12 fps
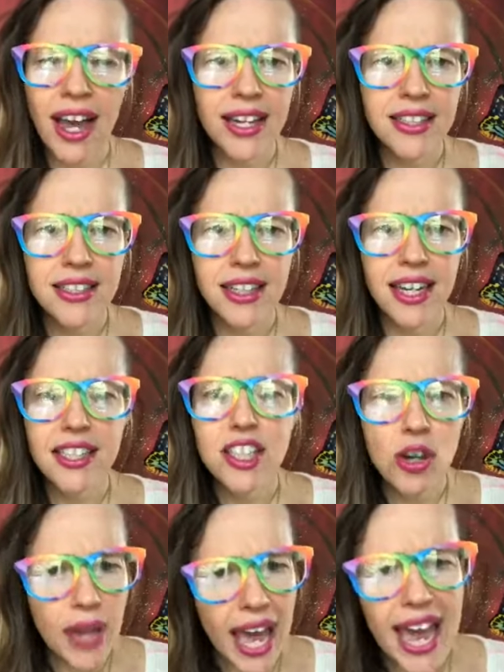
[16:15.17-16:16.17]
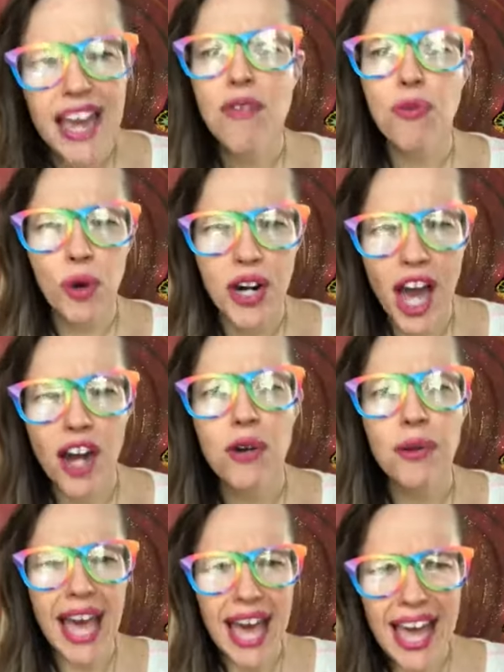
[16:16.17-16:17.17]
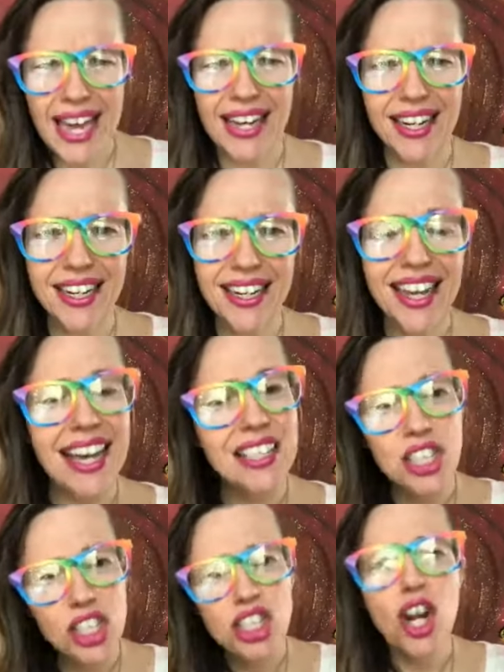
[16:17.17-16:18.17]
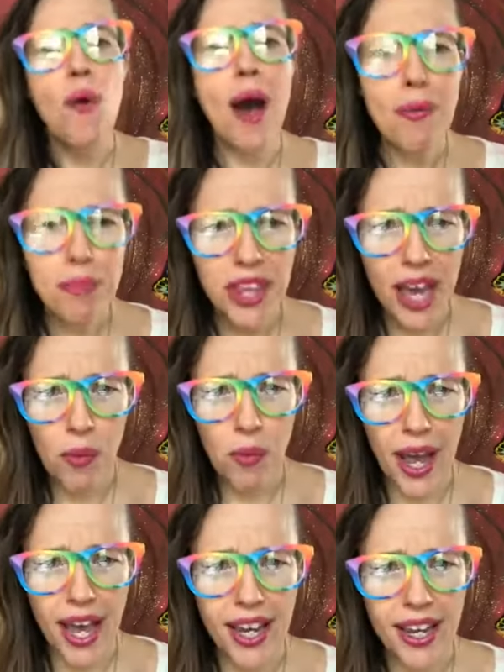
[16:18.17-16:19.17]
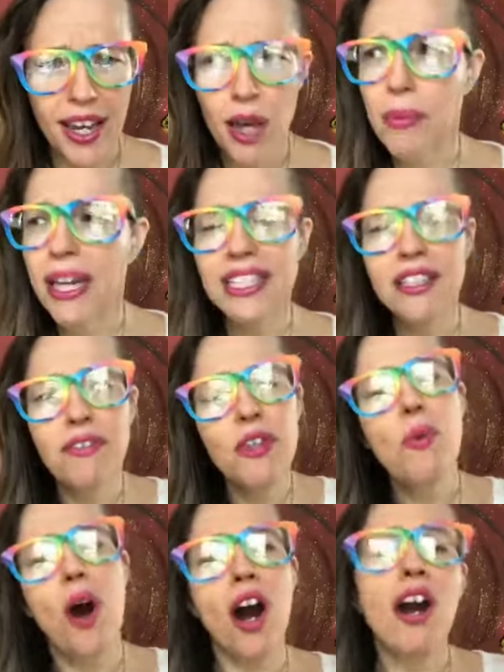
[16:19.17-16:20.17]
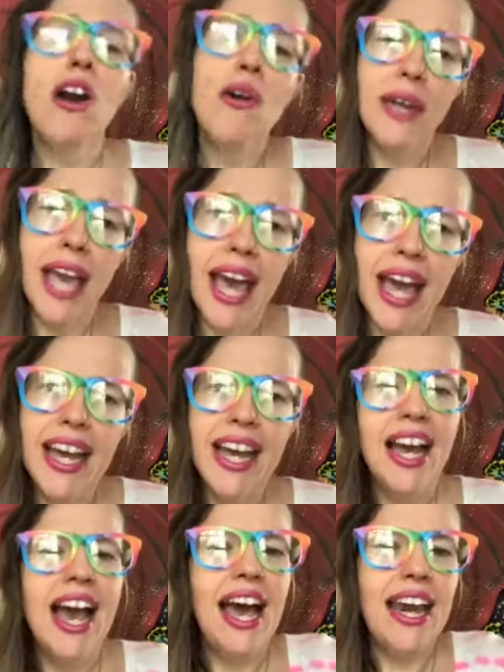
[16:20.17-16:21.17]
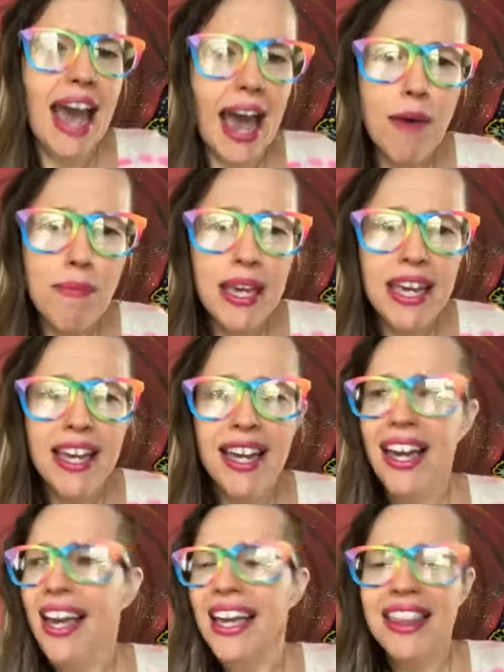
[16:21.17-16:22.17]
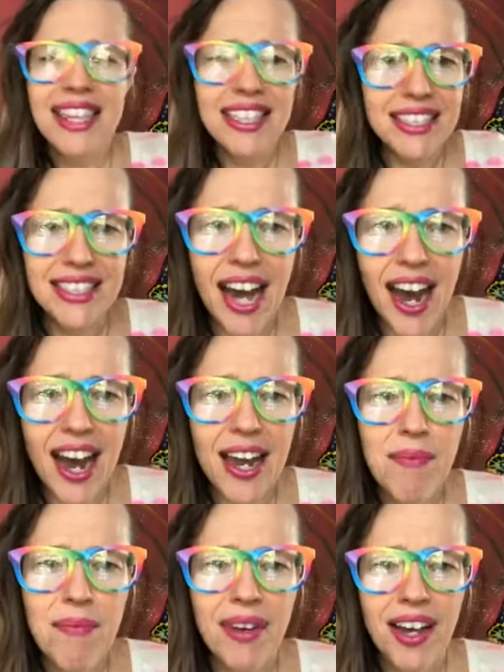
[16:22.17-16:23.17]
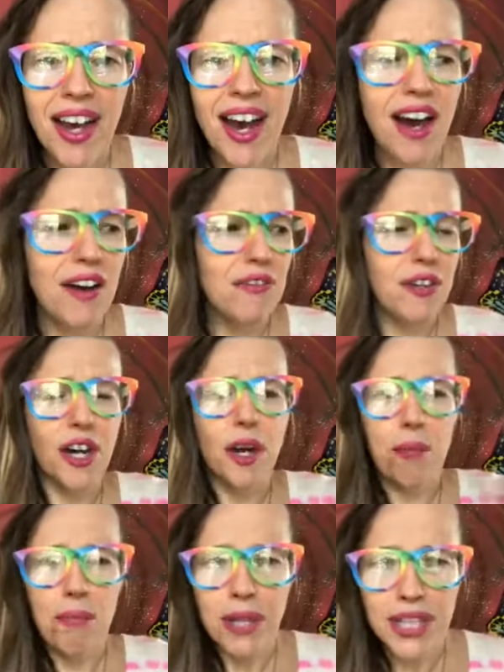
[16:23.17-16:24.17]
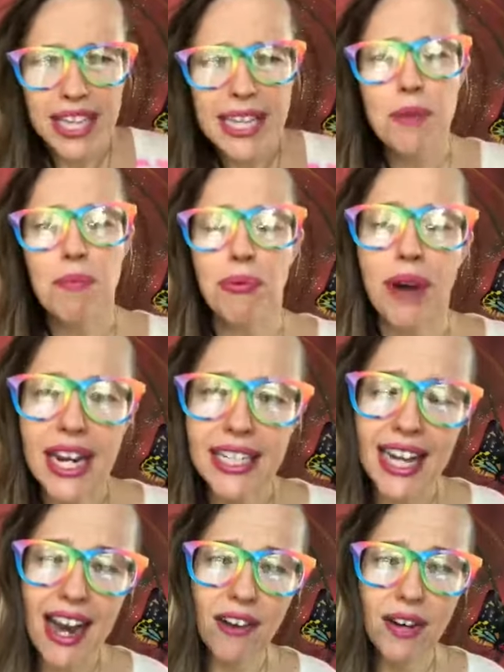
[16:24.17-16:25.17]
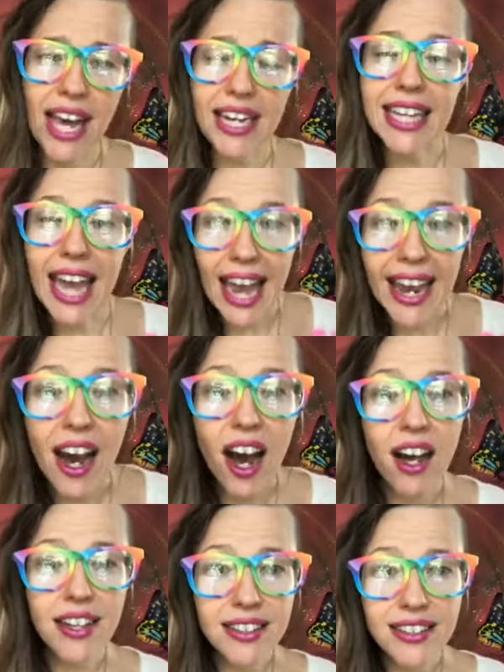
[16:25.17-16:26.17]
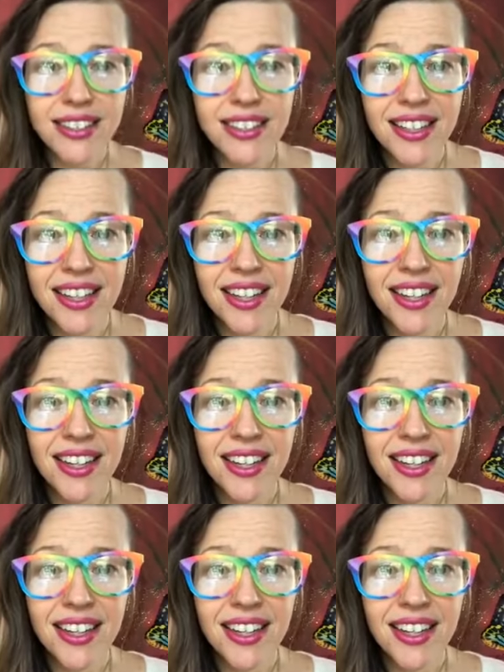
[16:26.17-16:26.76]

And it's okay if we're not okay, and to show up that way. Because if you are okay and happy in this time of complete breakdown and chaos,